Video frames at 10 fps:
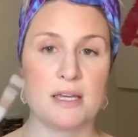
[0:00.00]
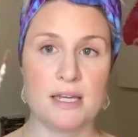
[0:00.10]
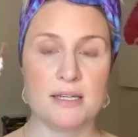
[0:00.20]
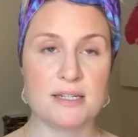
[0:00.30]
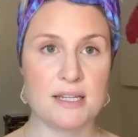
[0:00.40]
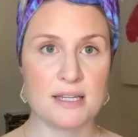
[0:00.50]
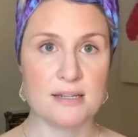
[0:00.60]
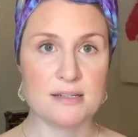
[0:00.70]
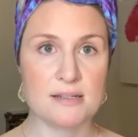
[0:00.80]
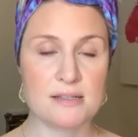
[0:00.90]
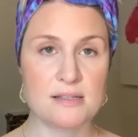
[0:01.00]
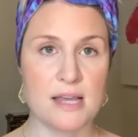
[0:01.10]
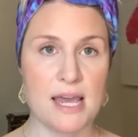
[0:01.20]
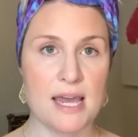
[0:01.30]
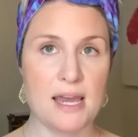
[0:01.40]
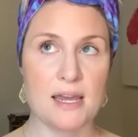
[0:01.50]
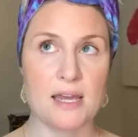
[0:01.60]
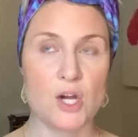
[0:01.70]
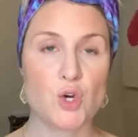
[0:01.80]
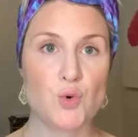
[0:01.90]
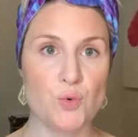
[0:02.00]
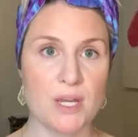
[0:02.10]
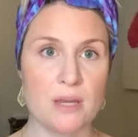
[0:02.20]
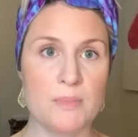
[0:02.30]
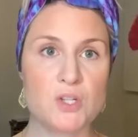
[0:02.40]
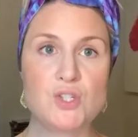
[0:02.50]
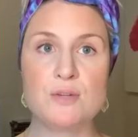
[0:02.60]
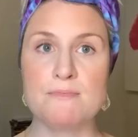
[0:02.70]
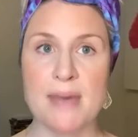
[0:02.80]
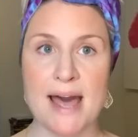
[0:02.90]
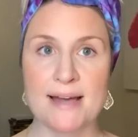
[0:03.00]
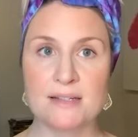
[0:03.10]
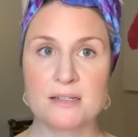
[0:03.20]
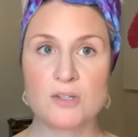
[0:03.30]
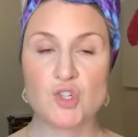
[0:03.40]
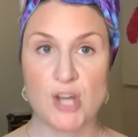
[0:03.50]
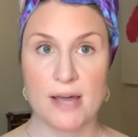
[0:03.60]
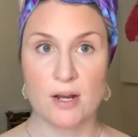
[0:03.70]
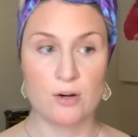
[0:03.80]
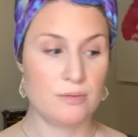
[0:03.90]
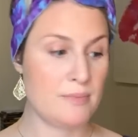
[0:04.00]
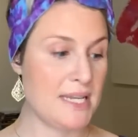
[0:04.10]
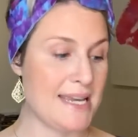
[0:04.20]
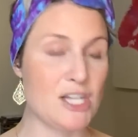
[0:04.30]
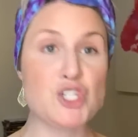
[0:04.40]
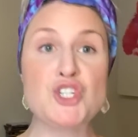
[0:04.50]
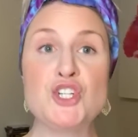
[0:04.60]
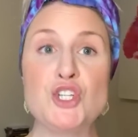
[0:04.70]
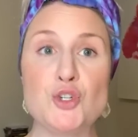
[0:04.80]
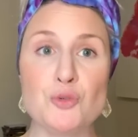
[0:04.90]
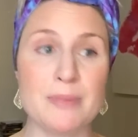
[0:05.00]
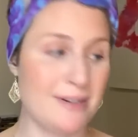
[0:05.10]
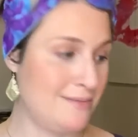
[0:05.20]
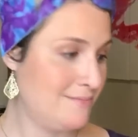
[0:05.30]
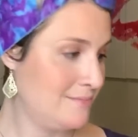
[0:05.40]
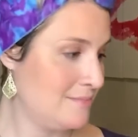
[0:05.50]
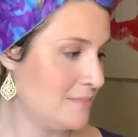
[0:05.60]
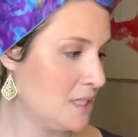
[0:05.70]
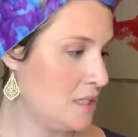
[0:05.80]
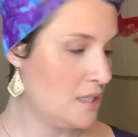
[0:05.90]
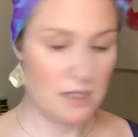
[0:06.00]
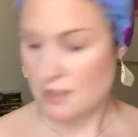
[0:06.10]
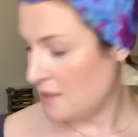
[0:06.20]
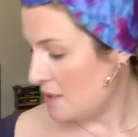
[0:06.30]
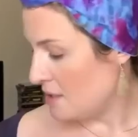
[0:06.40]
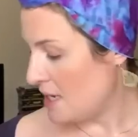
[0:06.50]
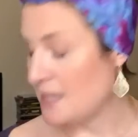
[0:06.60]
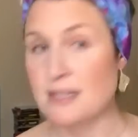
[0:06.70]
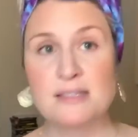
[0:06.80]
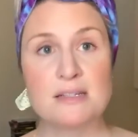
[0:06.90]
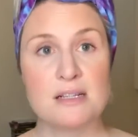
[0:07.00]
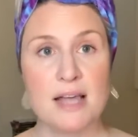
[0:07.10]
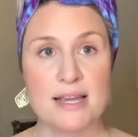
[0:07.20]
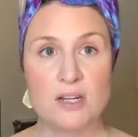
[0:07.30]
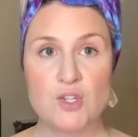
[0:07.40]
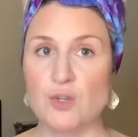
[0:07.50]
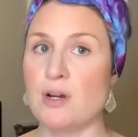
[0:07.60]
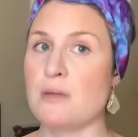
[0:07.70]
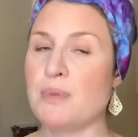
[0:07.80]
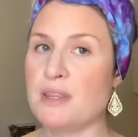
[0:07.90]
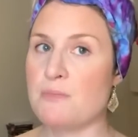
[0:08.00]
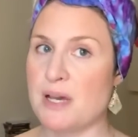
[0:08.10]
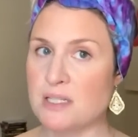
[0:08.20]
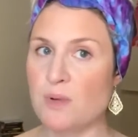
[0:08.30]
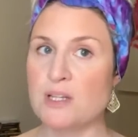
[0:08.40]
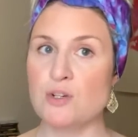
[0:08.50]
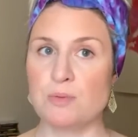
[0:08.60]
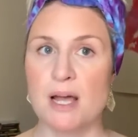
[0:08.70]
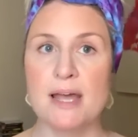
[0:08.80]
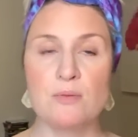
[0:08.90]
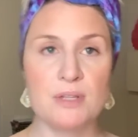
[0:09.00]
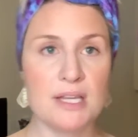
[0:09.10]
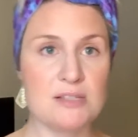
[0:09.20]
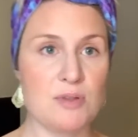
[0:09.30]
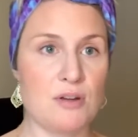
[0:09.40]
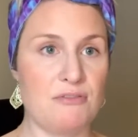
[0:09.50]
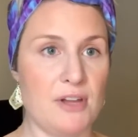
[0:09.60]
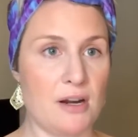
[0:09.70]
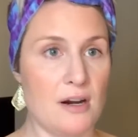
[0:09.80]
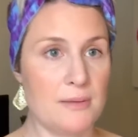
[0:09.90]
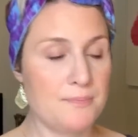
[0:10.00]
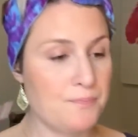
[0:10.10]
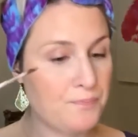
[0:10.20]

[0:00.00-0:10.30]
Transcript: it is a cream to matte shadow in a tube. And it's a delight and a joy, but the best way to apply it really is with your finger.